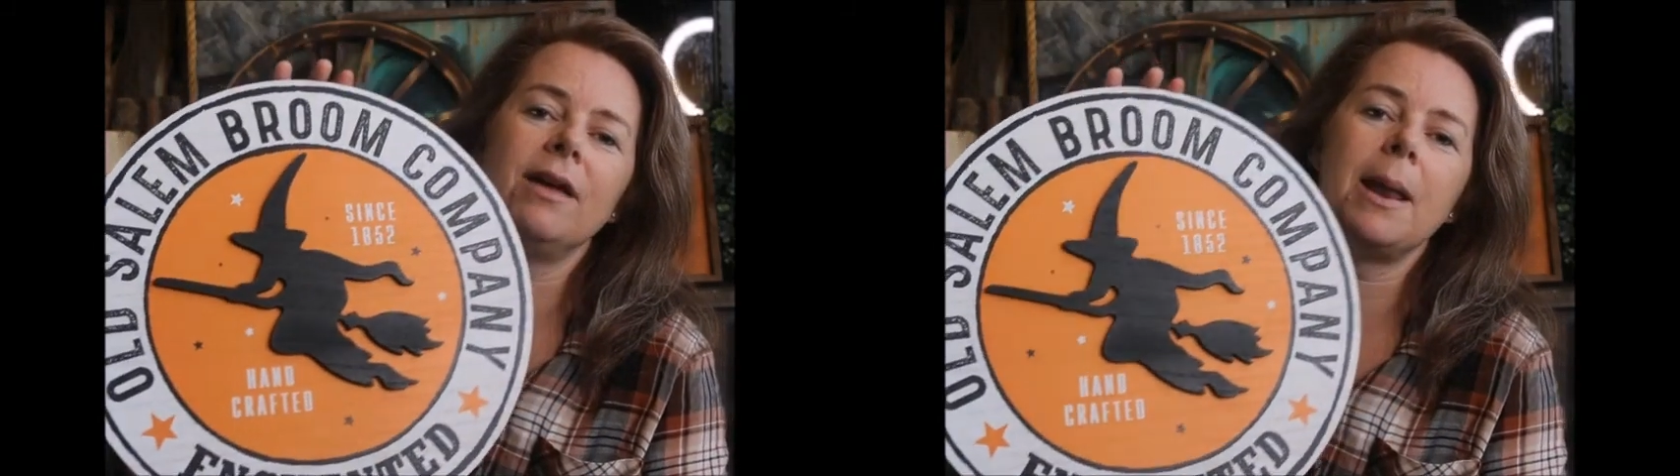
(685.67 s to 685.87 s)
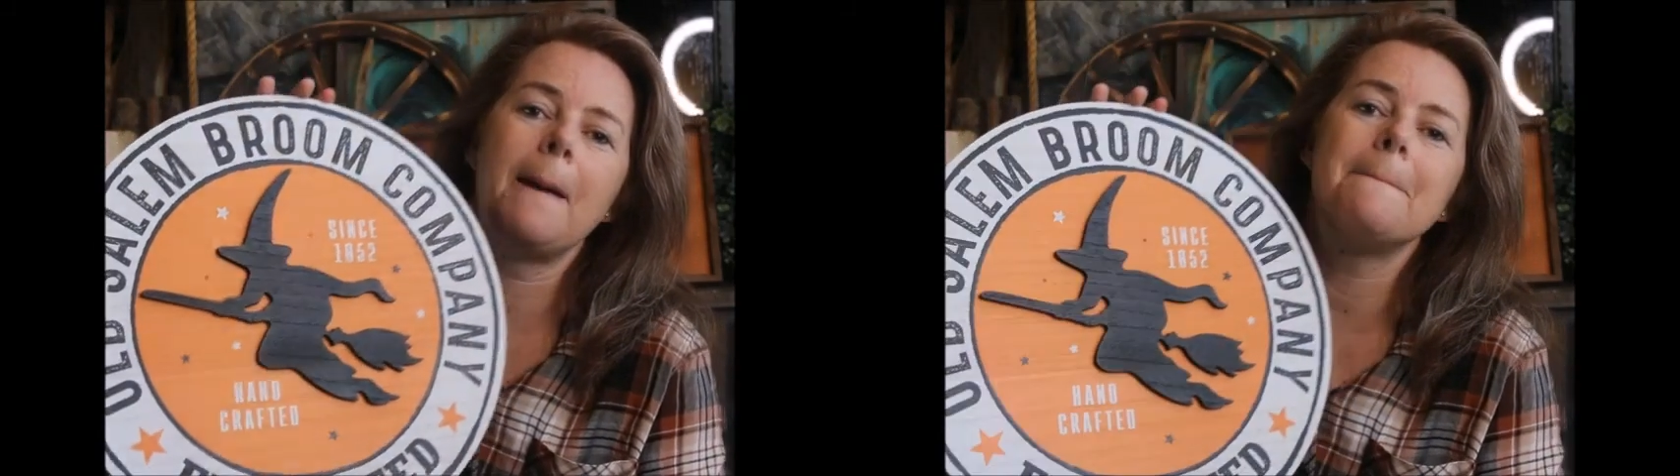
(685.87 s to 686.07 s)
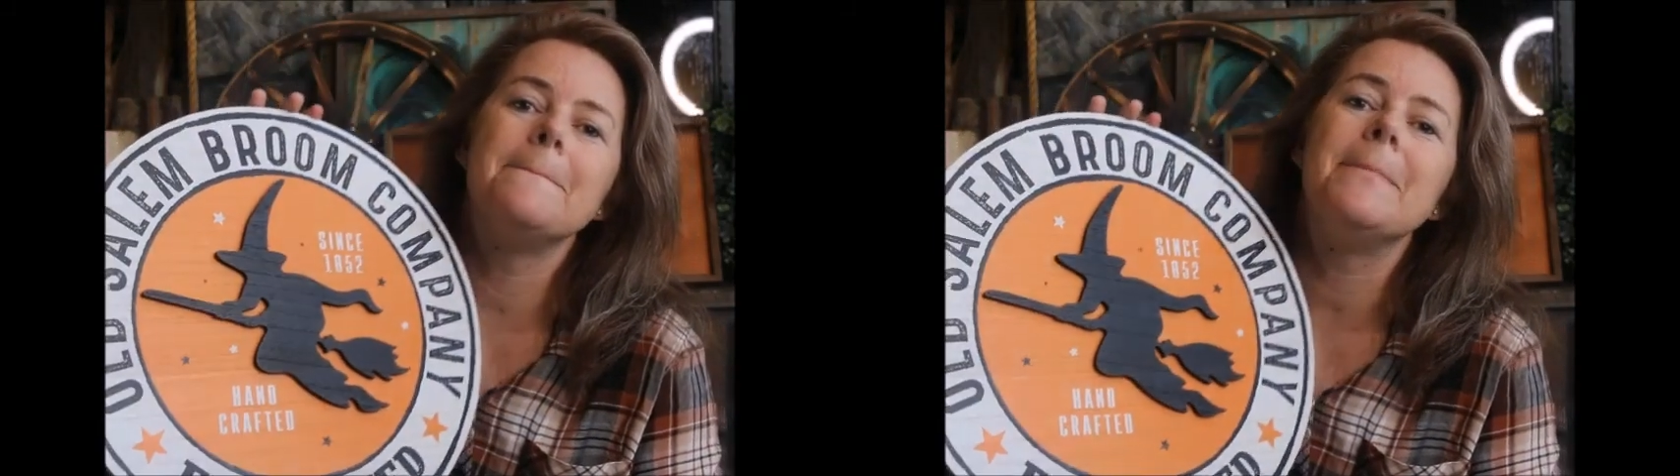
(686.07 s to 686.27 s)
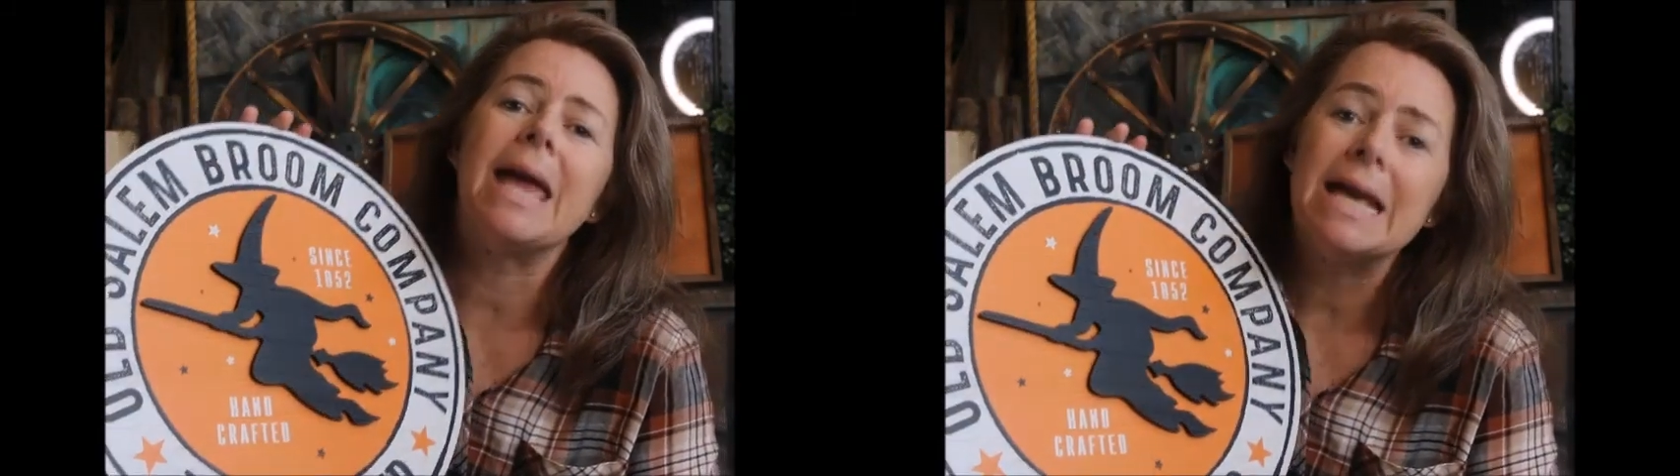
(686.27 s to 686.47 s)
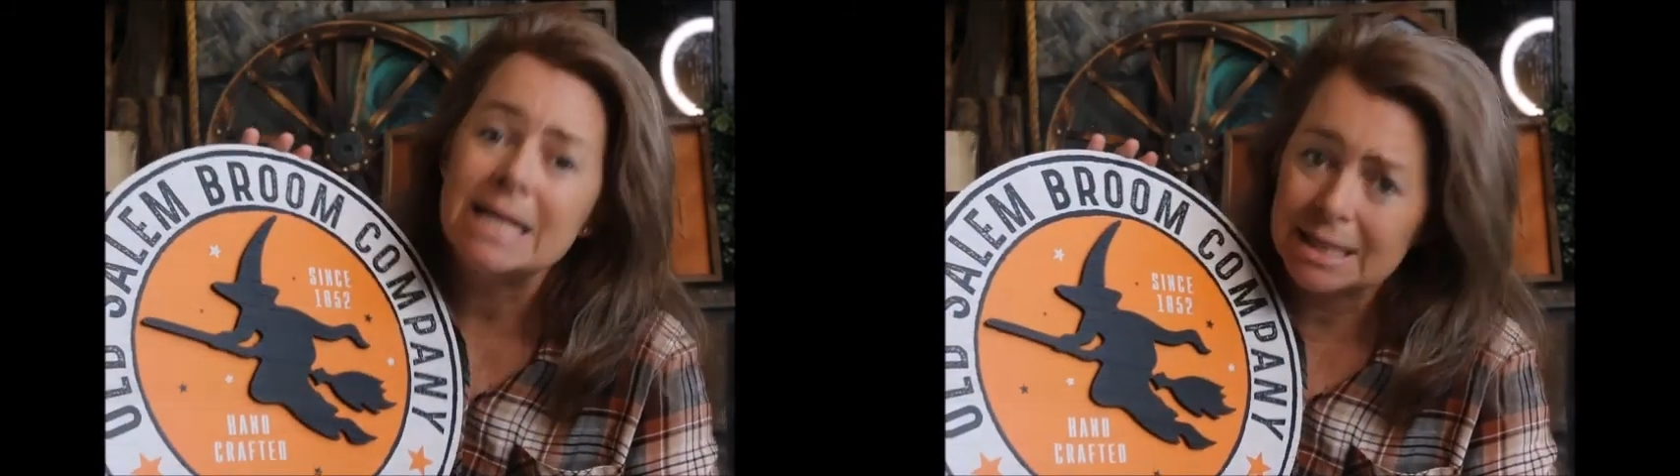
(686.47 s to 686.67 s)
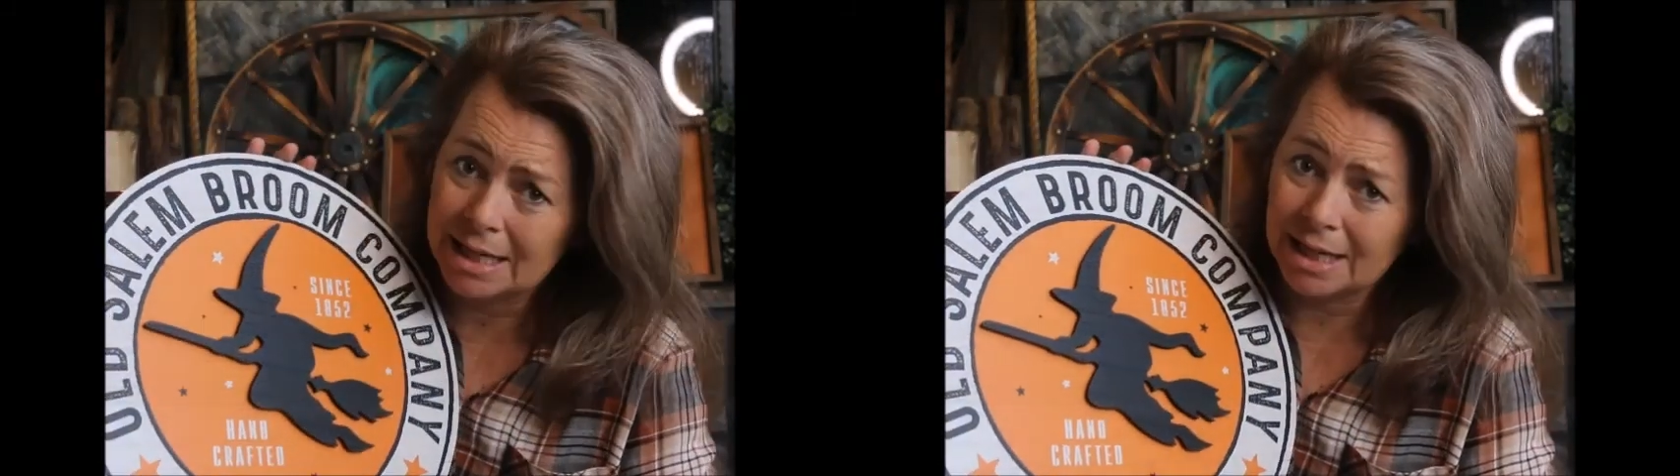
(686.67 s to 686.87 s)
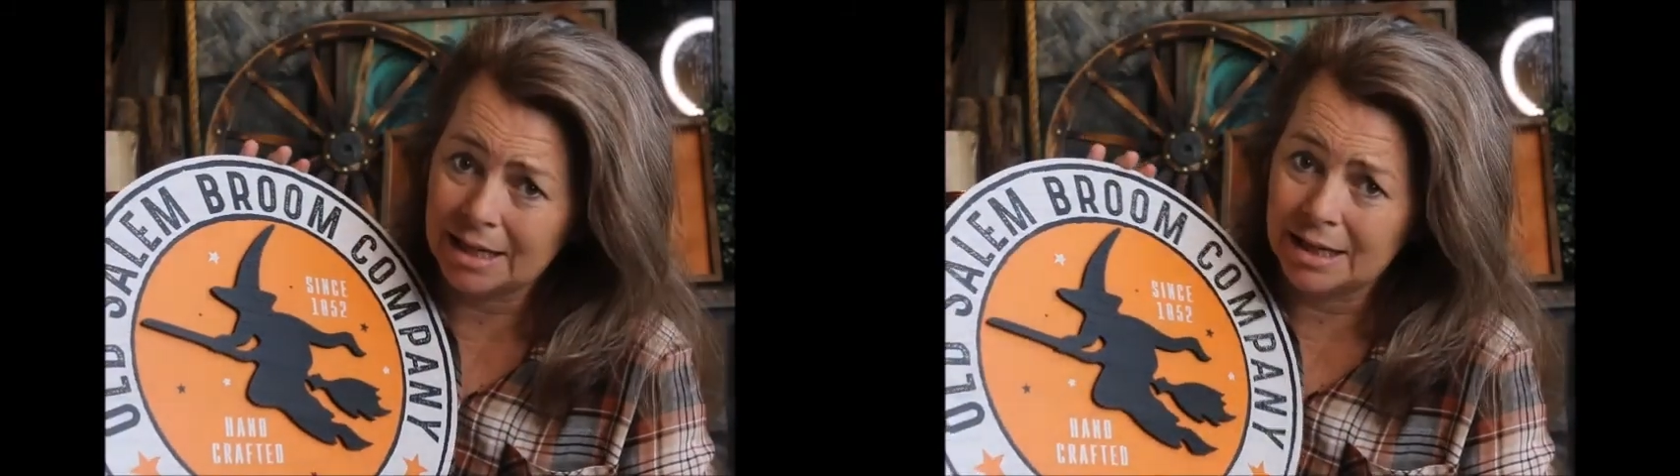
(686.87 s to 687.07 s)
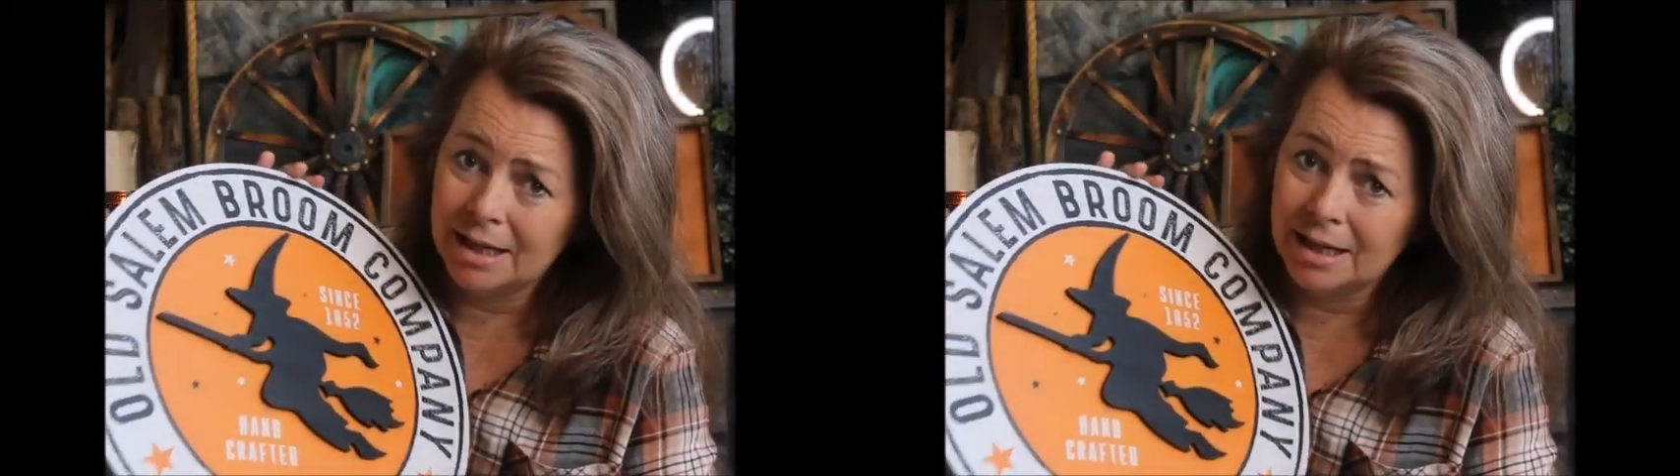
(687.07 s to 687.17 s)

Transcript: an amazing